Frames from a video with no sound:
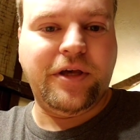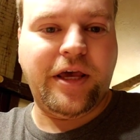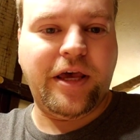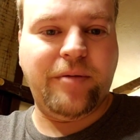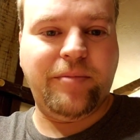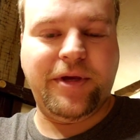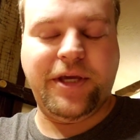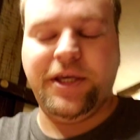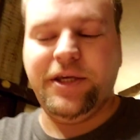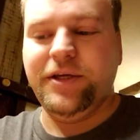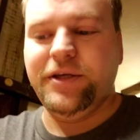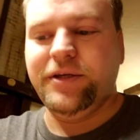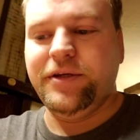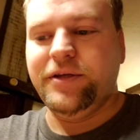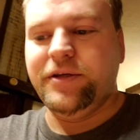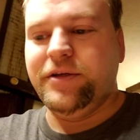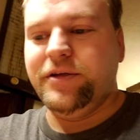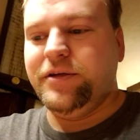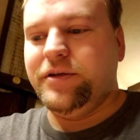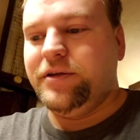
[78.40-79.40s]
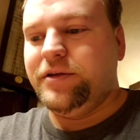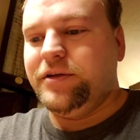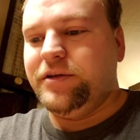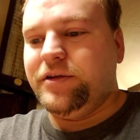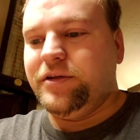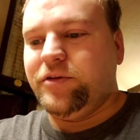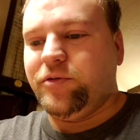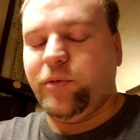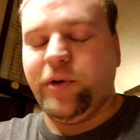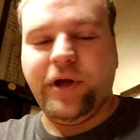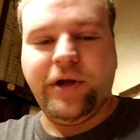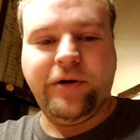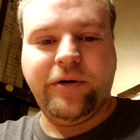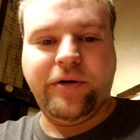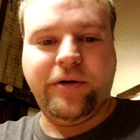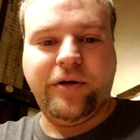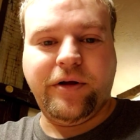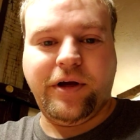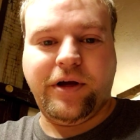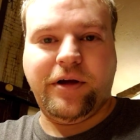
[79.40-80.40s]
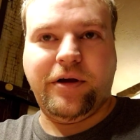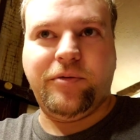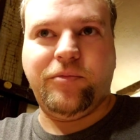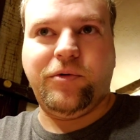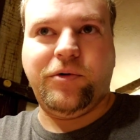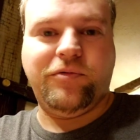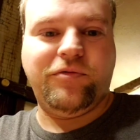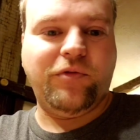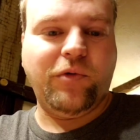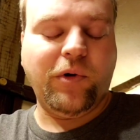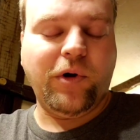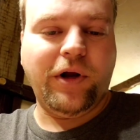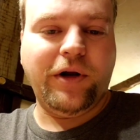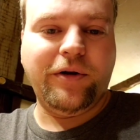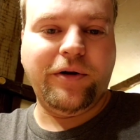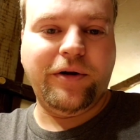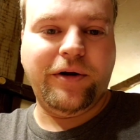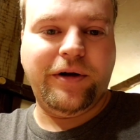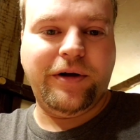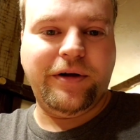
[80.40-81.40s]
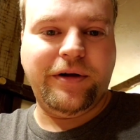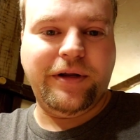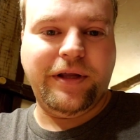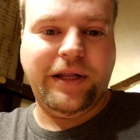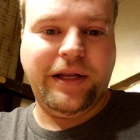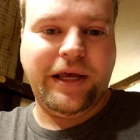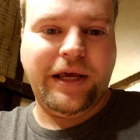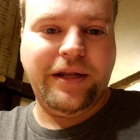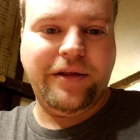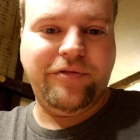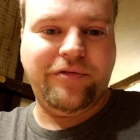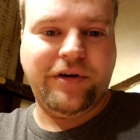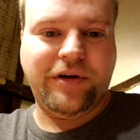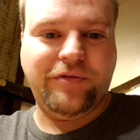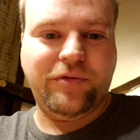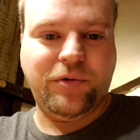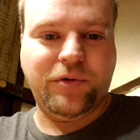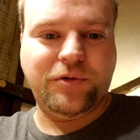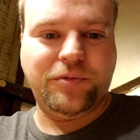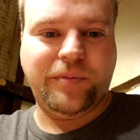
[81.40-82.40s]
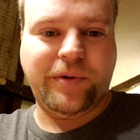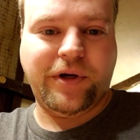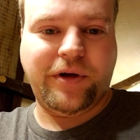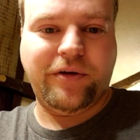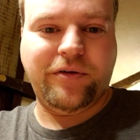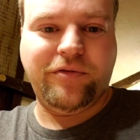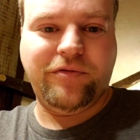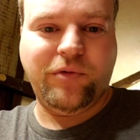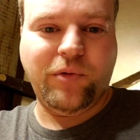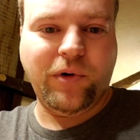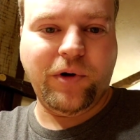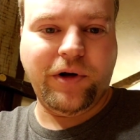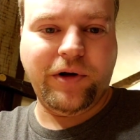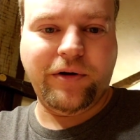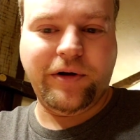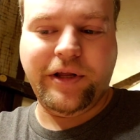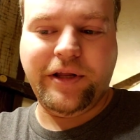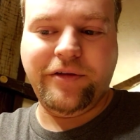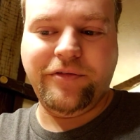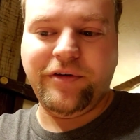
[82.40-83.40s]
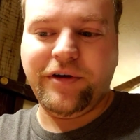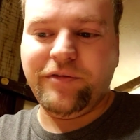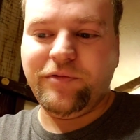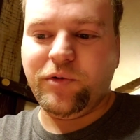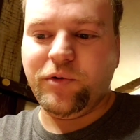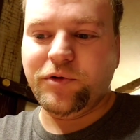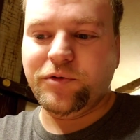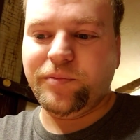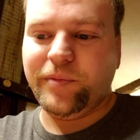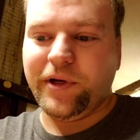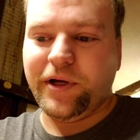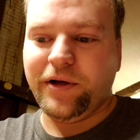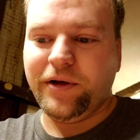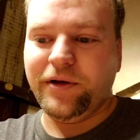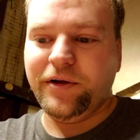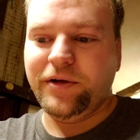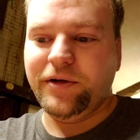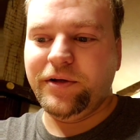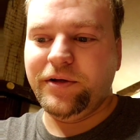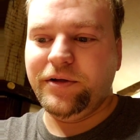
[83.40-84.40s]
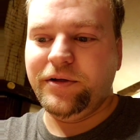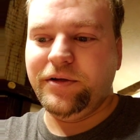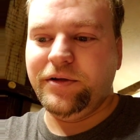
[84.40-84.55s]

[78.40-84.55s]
Hemi. 485 horsepower. 485 horsepower,